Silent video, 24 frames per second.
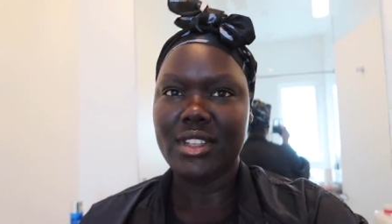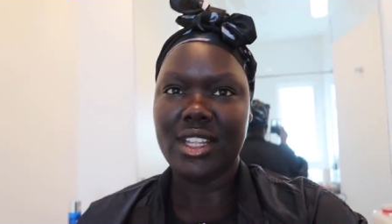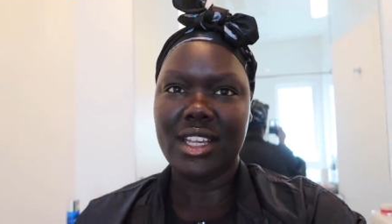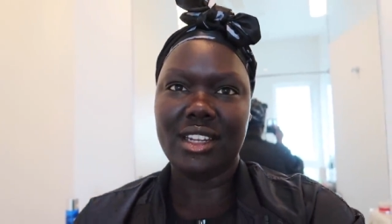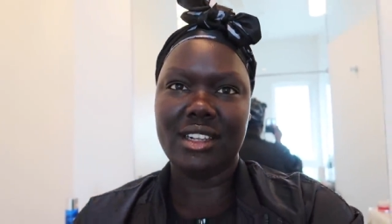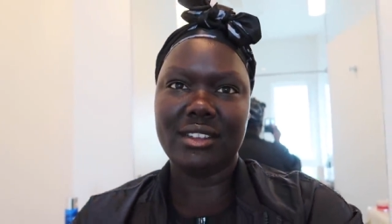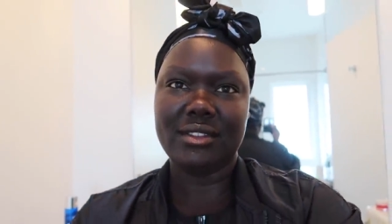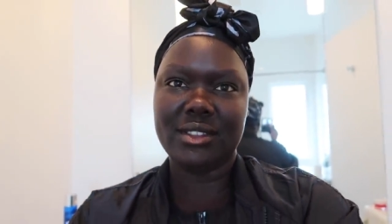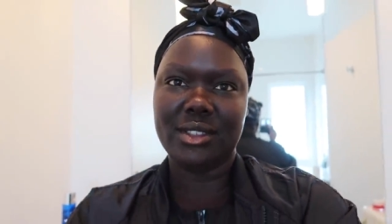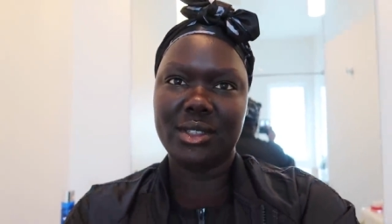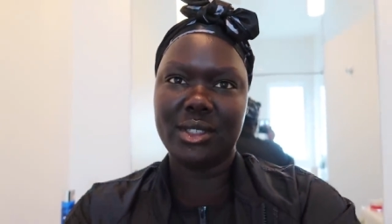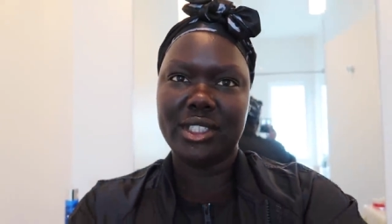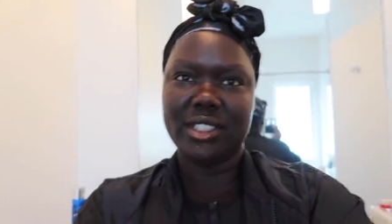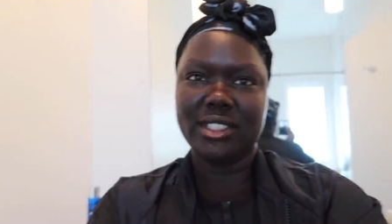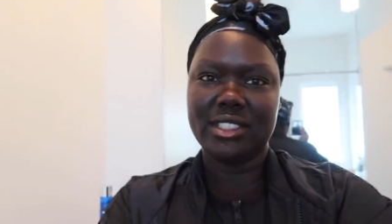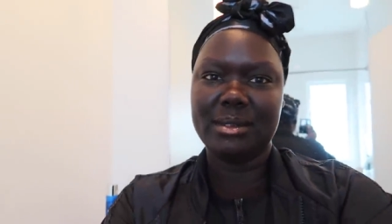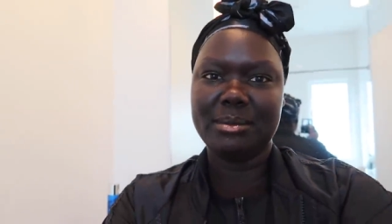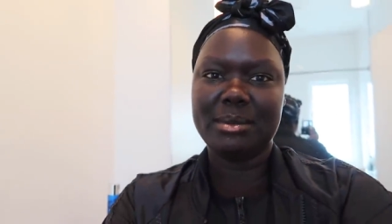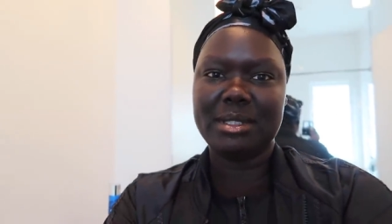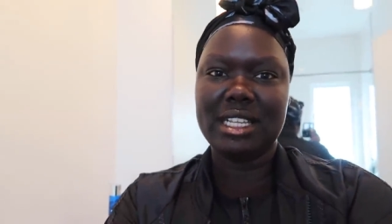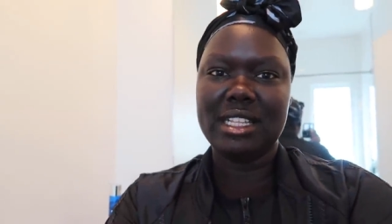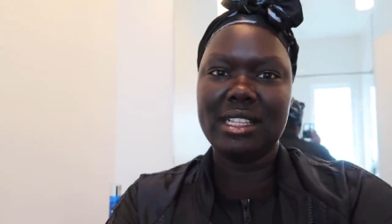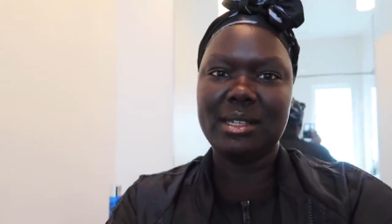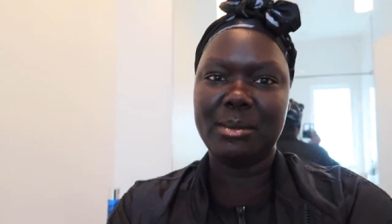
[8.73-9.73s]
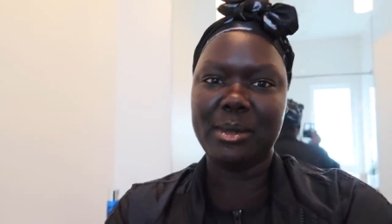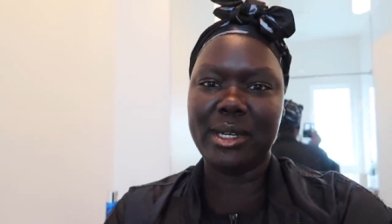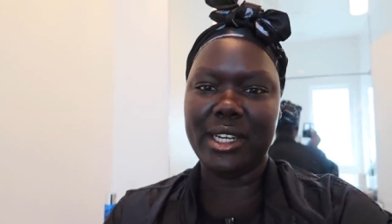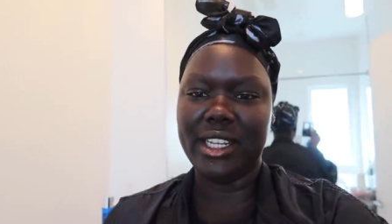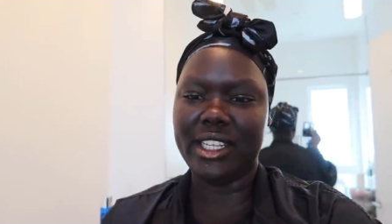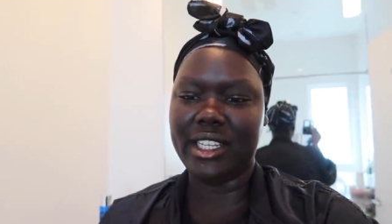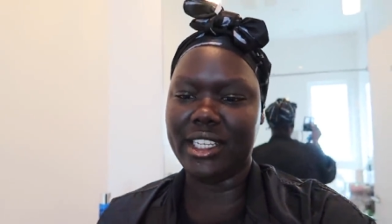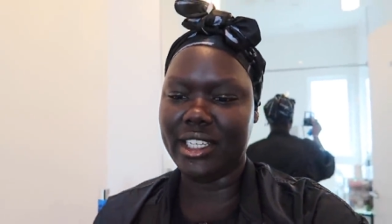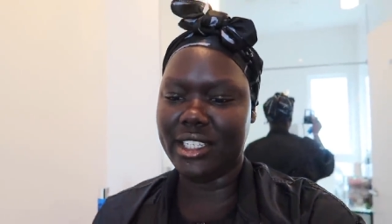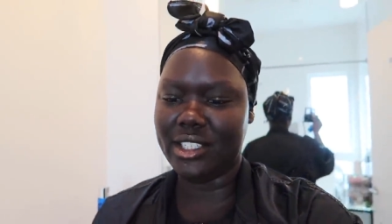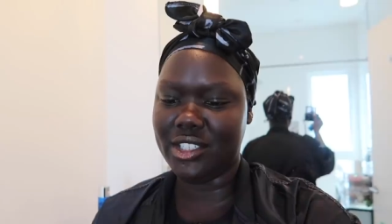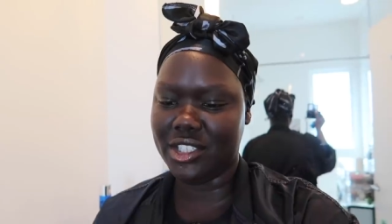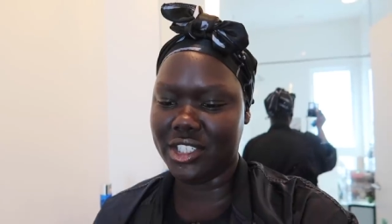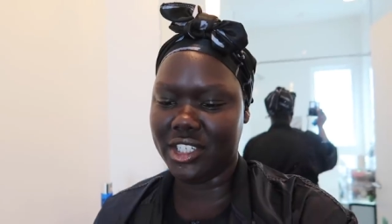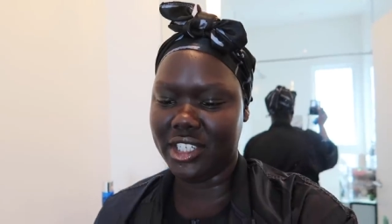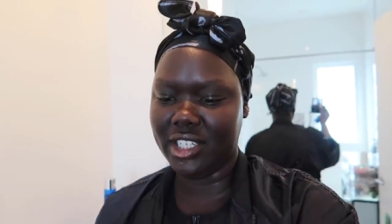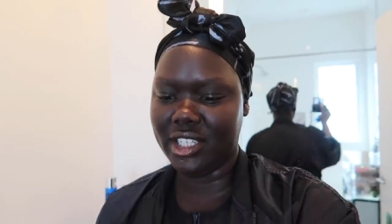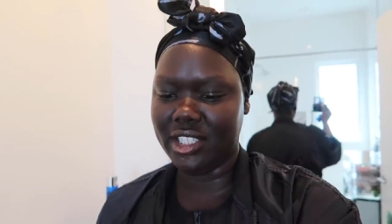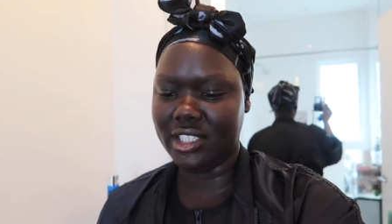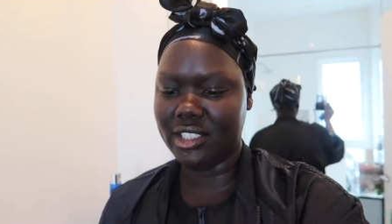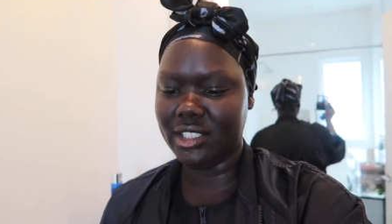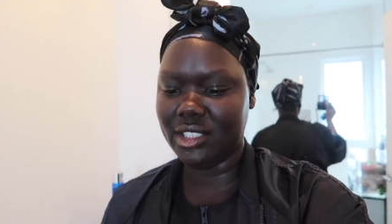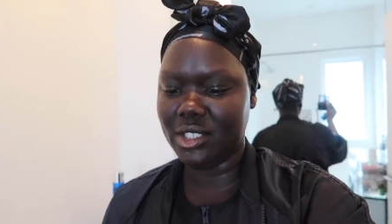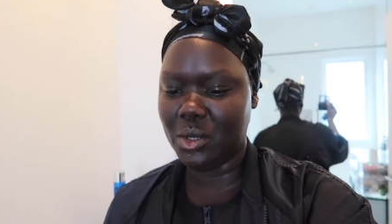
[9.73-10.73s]
And of course, I'm celebrating it
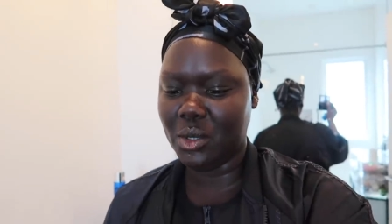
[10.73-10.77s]
during